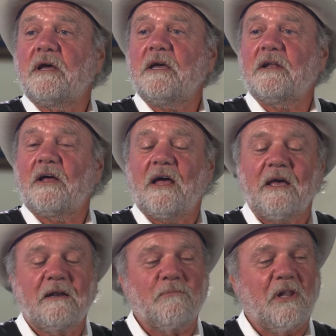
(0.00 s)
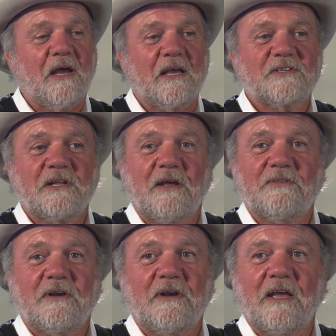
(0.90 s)
I had a blast out
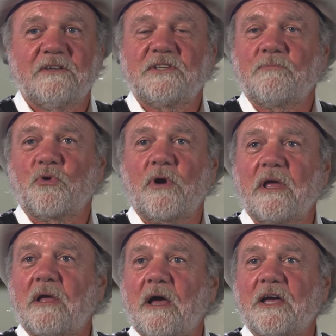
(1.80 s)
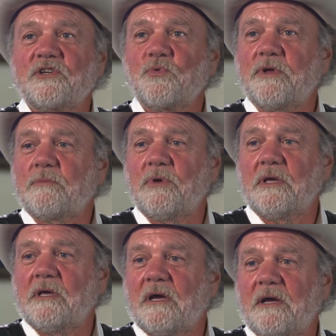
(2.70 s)
there. I had some great guys with
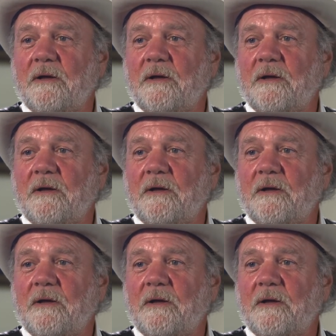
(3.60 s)
me.